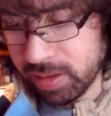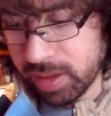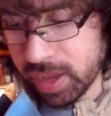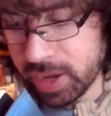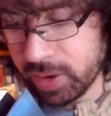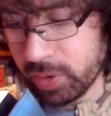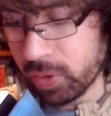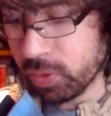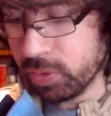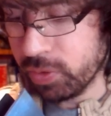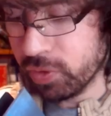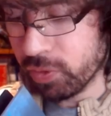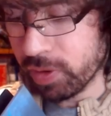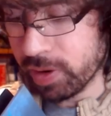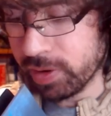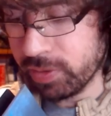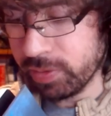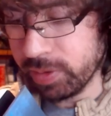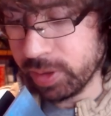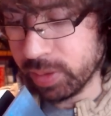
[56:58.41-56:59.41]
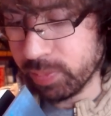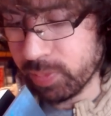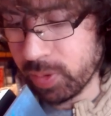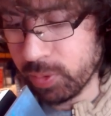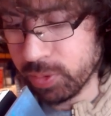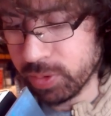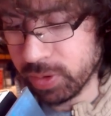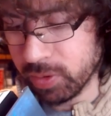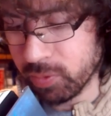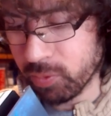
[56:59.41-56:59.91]
A girl who tried to
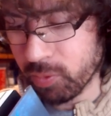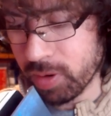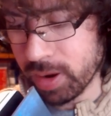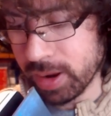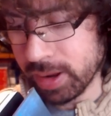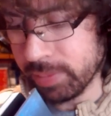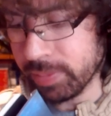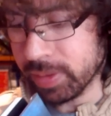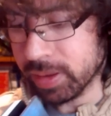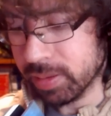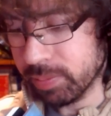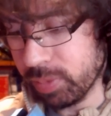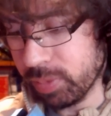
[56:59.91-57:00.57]
expose a crime,